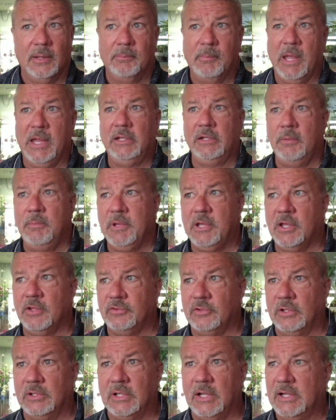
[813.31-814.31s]
Mainly
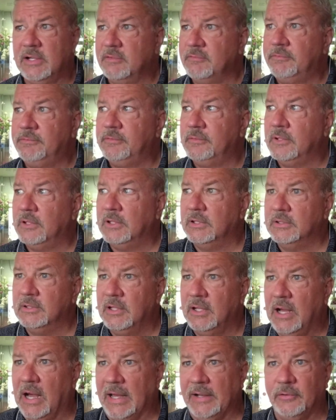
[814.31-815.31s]
because
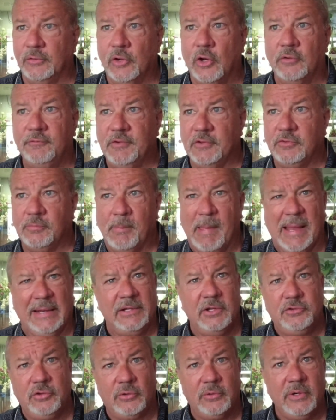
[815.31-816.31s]
I don't know if it's
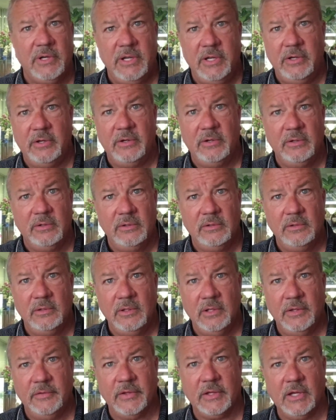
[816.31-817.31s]
mandatory here
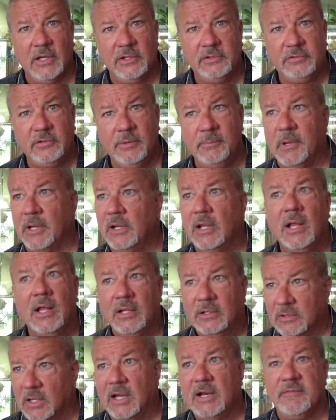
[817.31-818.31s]
in the country, but
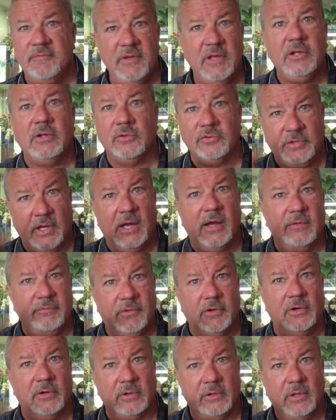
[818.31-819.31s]
a lot of vehicles have
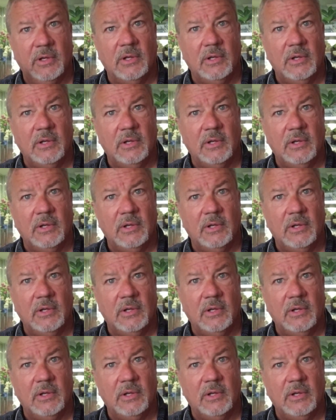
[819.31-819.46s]
their